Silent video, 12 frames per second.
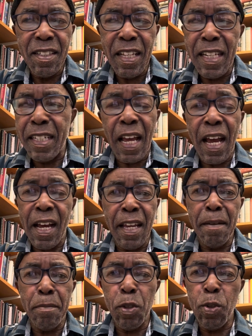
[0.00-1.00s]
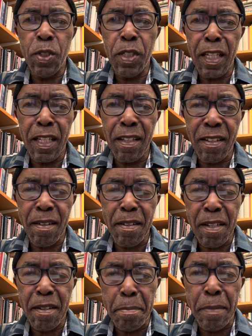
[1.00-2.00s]
and I am using
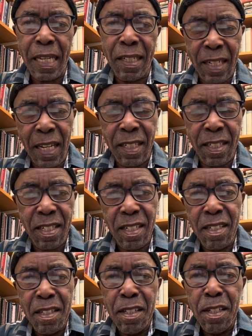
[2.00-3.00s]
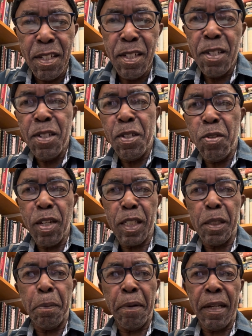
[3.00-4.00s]
my right to
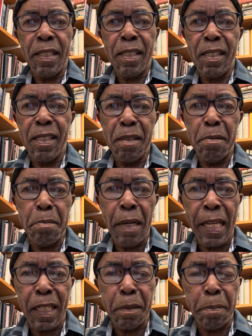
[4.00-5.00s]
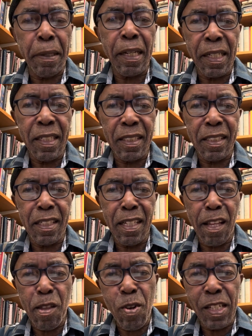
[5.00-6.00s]
express my experience in the
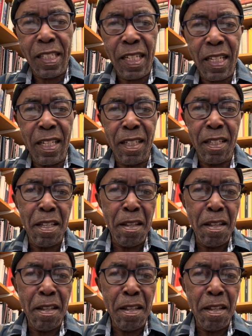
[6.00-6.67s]
USA